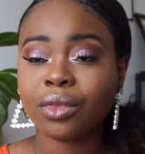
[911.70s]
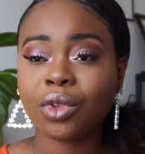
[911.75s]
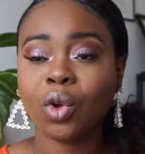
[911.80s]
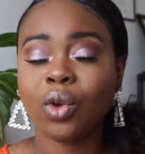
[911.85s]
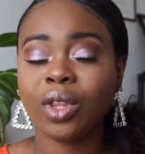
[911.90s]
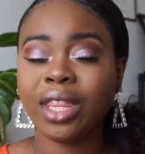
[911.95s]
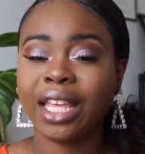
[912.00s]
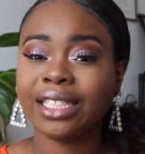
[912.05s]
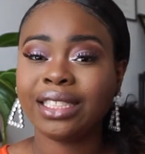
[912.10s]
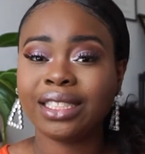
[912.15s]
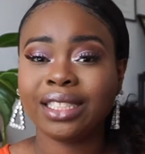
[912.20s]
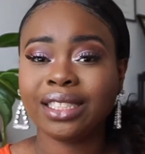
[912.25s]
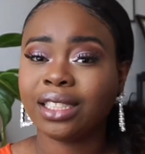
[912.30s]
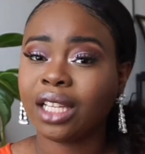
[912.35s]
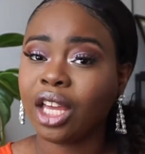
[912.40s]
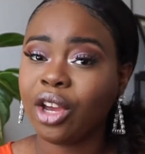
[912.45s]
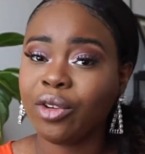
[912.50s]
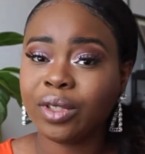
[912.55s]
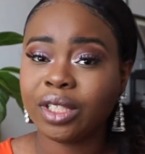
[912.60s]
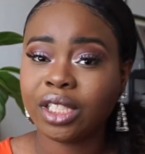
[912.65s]
or that's
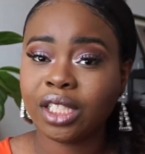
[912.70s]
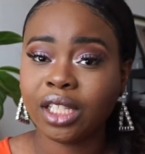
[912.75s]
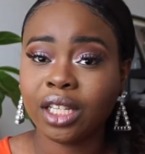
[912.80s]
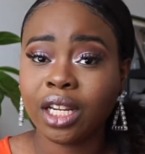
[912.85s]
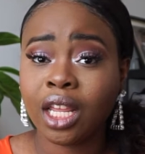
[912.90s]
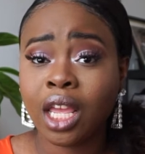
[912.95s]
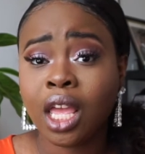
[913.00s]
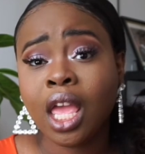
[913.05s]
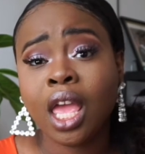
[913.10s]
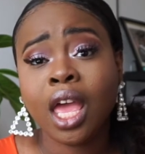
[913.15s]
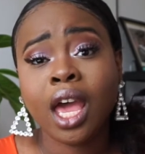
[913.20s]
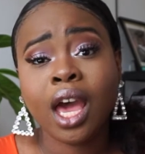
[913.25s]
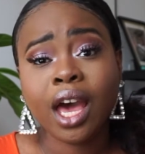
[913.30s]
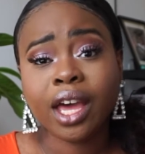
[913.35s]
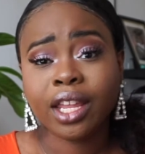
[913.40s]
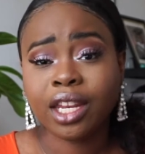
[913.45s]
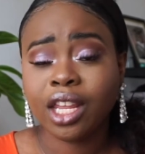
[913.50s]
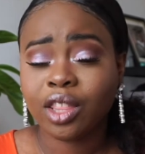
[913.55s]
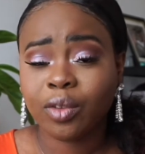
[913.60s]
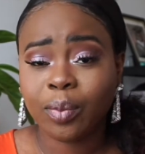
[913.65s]
discouraging
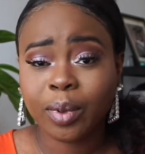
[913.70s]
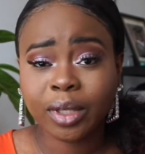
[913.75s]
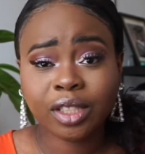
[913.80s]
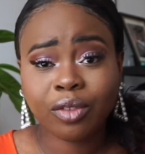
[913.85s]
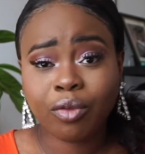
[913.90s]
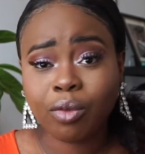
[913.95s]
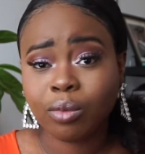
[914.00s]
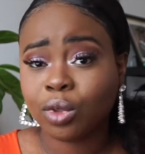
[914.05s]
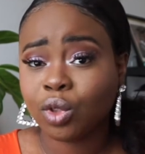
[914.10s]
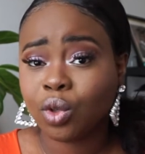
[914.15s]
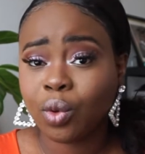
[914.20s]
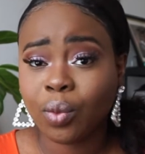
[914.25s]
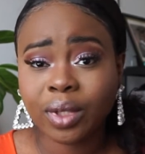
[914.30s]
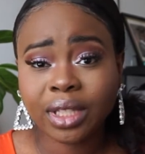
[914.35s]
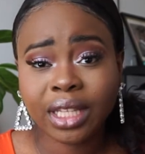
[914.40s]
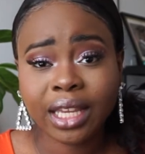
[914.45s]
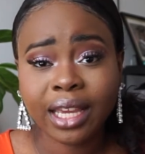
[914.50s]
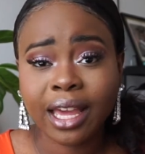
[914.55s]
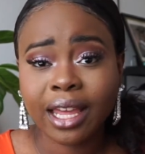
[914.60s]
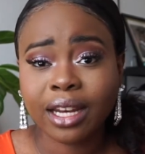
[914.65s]
another person from doing
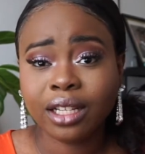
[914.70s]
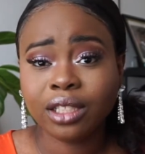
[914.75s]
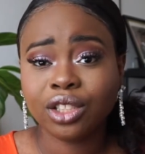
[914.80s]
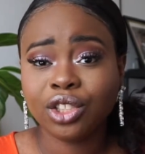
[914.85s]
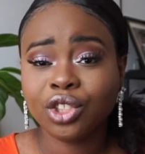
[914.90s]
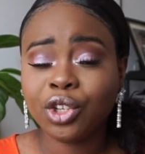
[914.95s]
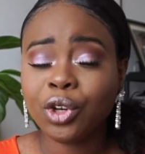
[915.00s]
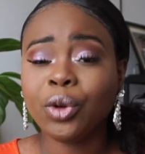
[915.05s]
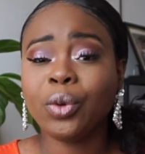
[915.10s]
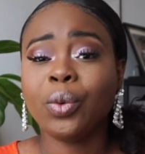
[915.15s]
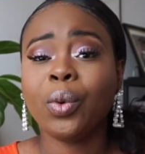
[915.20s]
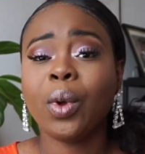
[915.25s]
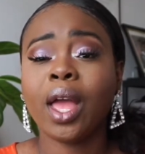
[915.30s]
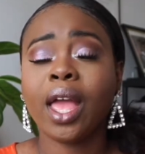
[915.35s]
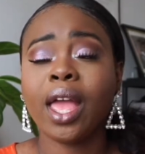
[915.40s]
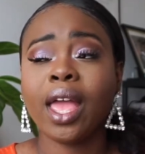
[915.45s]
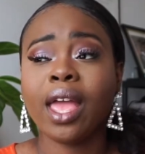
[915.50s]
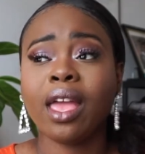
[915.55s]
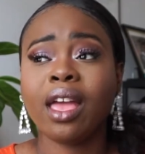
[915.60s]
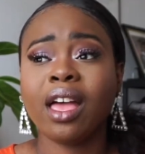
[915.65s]
what they gotta do.
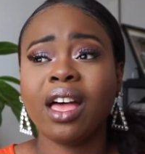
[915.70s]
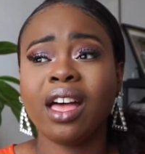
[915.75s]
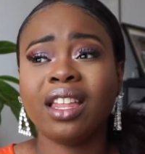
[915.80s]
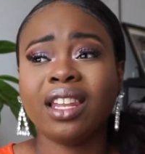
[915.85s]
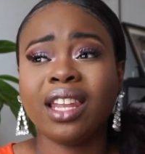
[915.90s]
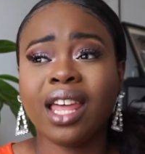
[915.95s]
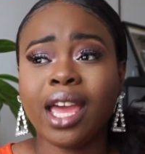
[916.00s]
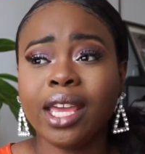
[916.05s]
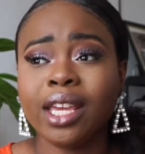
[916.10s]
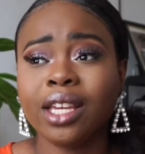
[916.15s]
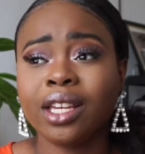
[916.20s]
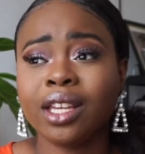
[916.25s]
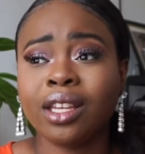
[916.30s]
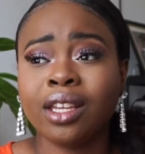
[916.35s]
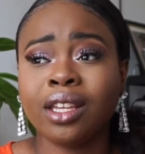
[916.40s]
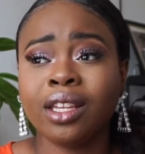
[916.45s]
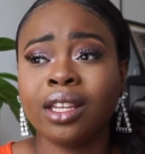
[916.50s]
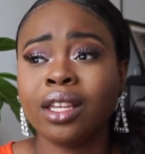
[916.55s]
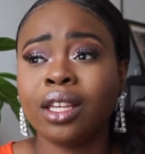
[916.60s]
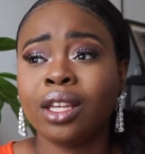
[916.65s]
Like,
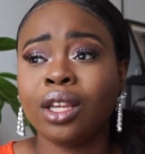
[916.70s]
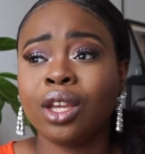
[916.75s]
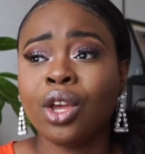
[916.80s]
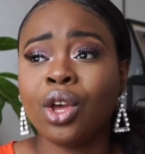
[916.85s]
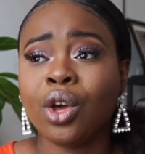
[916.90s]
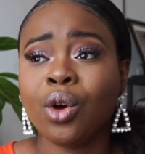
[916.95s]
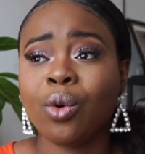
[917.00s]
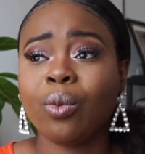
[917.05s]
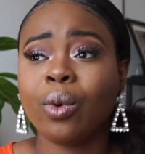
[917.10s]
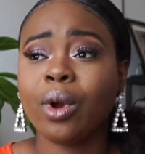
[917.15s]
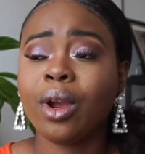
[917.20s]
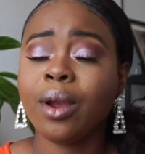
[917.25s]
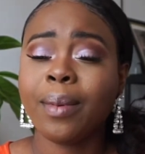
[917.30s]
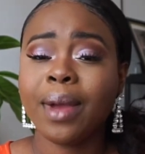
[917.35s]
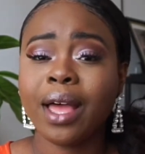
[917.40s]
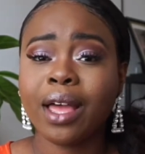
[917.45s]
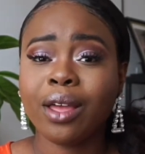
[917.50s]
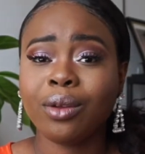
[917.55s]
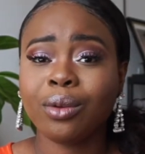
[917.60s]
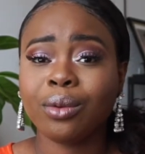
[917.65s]
worry
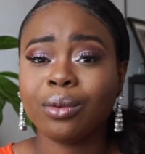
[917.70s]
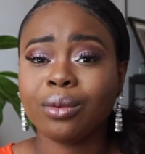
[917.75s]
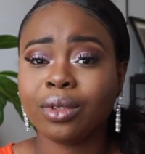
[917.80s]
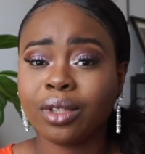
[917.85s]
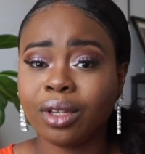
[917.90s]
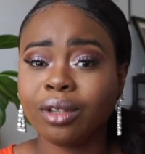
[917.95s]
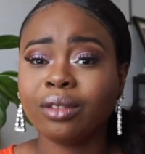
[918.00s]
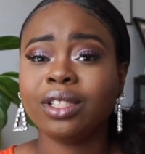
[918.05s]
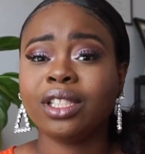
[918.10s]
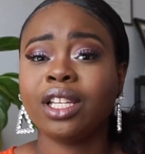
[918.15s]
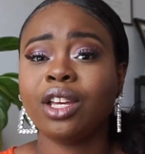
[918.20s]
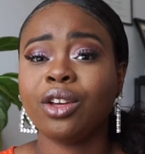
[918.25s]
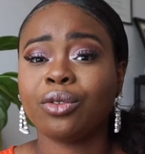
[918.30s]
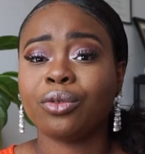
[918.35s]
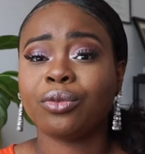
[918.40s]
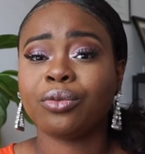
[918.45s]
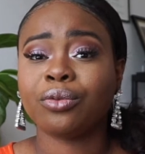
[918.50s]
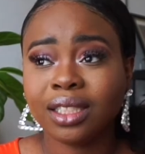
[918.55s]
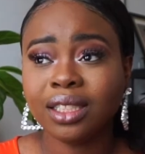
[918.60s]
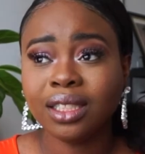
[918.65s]
about
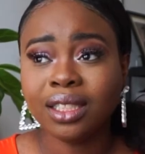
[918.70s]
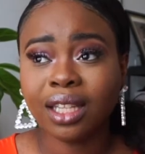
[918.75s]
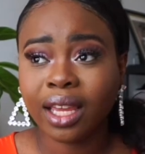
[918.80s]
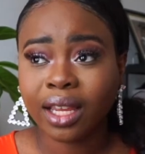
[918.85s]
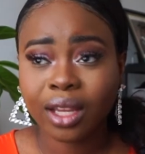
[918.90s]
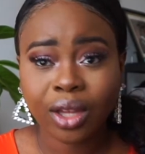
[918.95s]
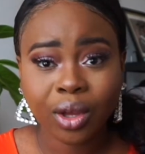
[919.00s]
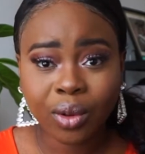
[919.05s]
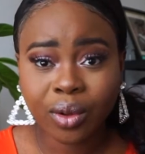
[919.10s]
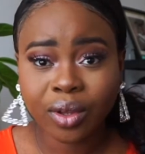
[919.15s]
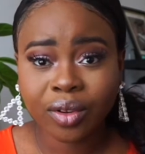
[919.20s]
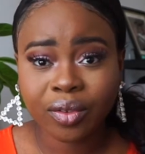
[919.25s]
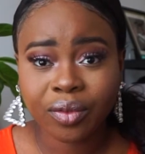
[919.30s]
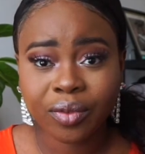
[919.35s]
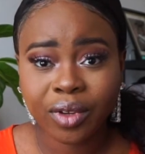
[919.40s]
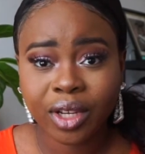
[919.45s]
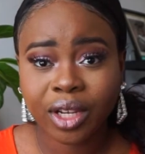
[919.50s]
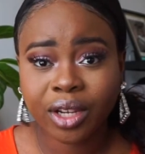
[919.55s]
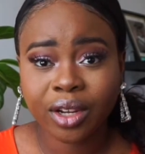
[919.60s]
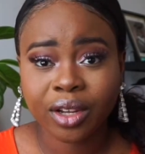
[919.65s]
yourself. Just let go of
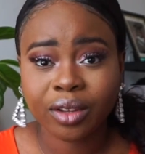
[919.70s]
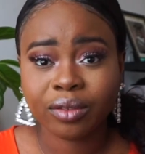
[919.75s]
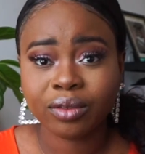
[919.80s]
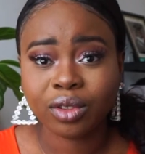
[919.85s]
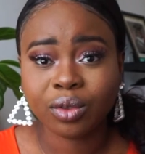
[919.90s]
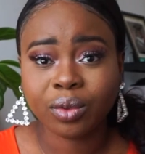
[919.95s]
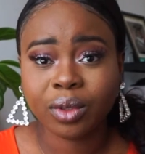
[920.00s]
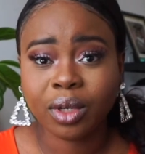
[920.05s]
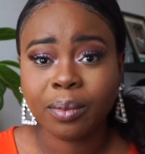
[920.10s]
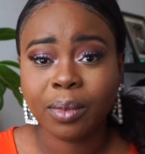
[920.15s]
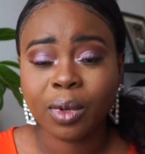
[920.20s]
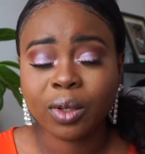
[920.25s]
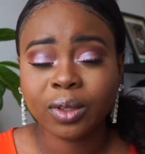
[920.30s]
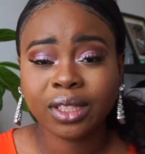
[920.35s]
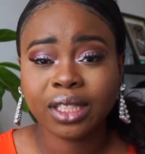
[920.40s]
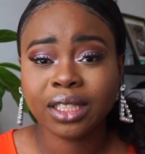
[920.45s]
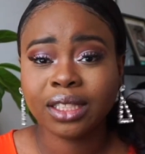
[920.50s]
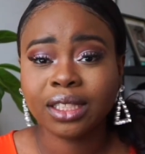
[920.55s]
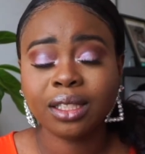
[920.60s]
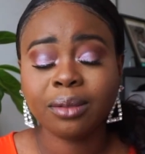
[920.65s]
fear of doing the most,
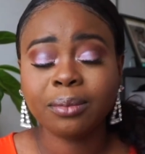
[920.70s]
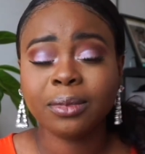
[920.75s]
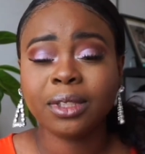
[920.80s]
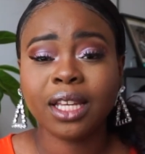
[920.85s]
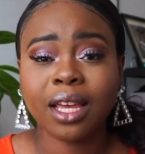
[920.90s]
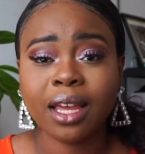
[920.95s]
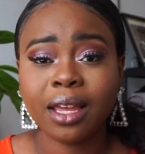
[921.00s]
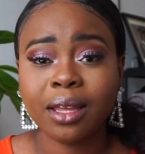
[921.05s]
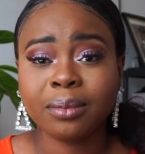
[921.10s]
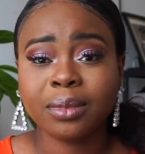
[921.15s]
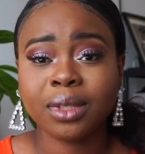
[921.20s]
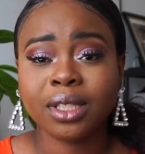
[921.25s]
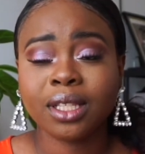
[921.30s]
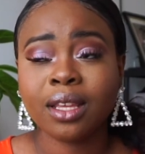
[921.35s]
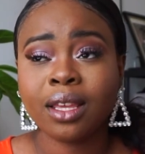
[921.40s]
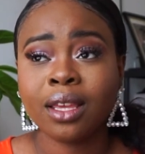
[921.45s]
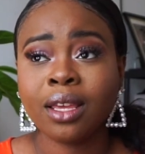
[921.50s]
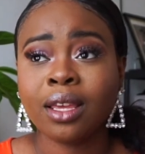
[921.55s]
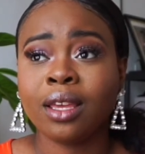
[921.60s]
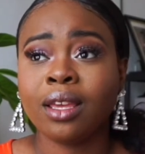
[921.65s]
because sometimes
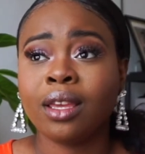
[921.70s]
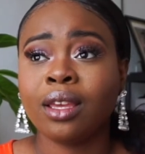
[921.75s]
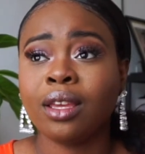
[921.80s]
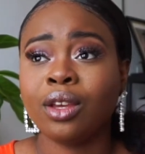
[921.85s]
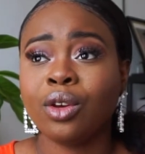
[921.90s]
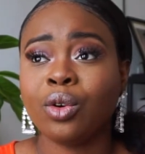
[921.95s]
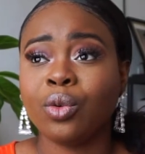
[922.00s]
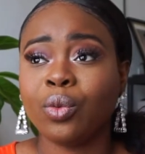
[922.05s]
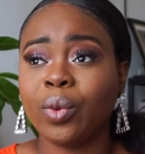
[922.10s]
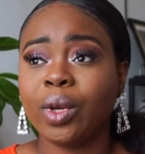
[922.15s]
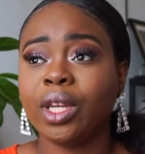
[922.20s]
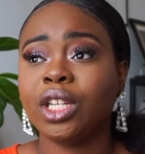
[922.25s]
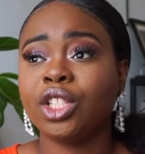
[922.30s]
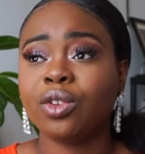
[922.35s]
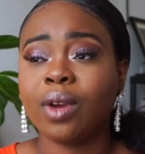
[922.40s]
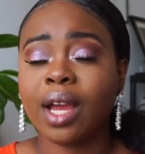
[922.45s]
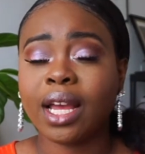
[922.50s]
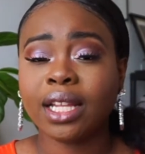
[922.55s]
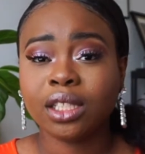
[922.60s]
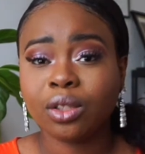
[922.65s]
we
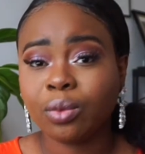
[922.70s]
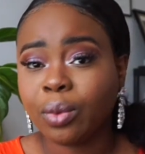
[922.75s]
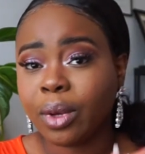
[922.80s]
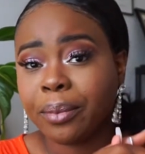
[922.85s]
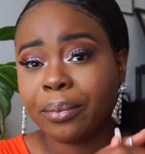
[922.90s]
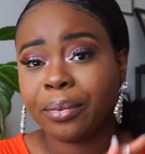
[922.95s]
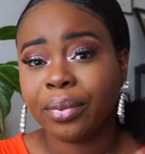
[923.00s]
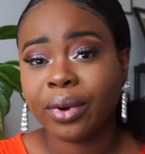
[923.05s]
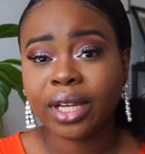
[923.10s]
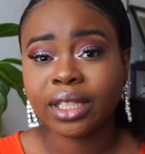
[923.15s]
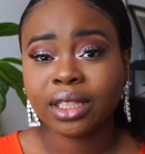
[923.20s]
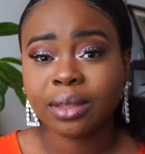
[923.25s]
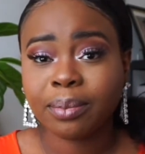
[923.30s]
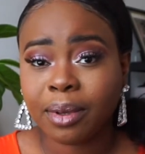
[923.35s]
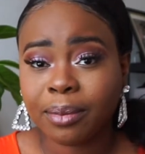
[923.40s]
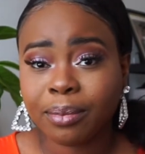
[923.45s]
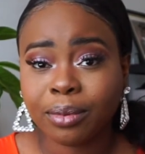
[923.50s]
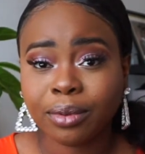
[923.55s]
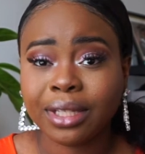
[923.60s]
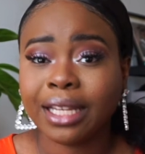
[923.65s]
try to impress
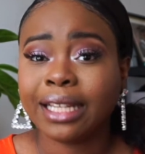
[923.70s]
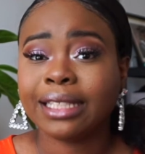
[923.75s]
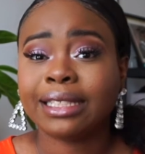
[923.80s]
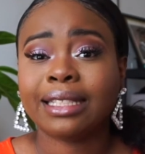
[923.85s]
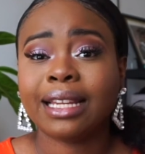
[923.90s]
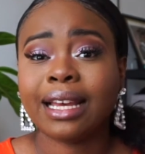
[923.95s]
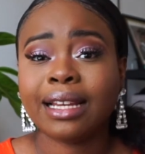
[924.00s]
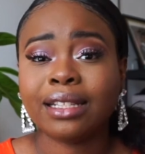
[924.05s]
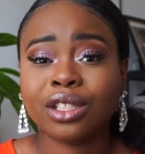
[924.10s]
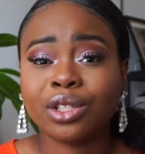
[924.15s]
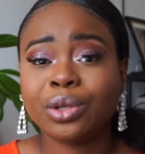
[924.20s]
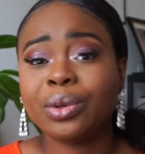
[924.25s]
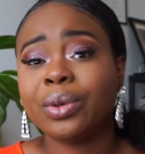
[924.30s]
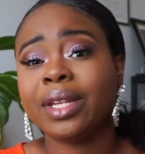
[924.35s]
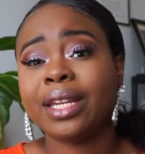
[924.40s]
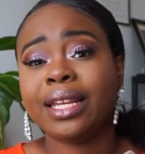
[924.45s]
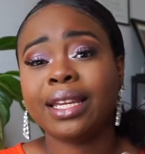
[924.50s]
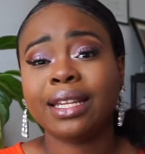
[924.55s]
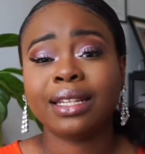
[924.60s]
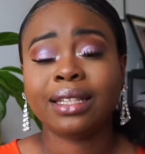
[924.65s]
people that's not
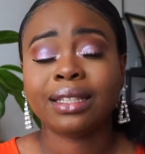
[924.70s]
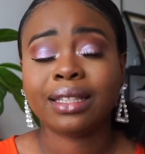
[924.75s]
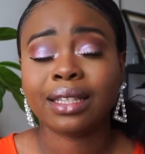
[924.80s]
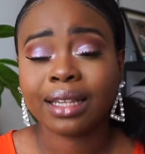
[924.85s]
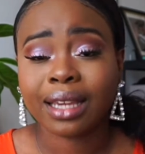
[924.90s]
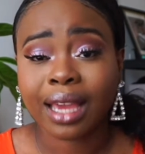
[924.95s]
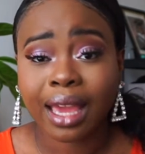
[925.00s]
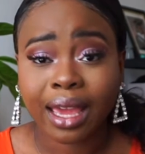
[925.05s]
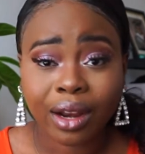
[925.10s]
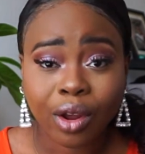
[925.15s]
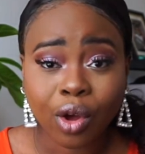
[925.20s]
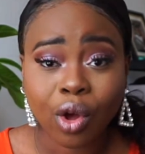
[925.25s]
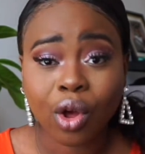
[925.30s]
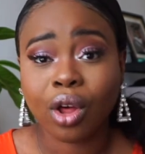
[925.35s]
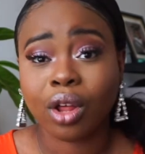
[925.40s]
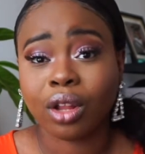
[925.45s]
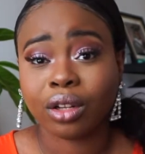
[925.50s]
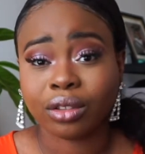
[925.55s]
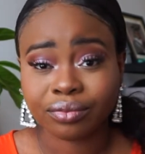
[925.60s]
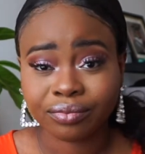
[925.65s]
doing anything at
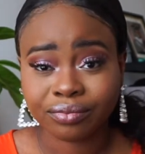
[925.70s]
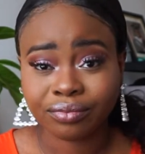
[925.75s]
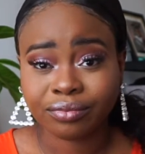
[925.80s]
all,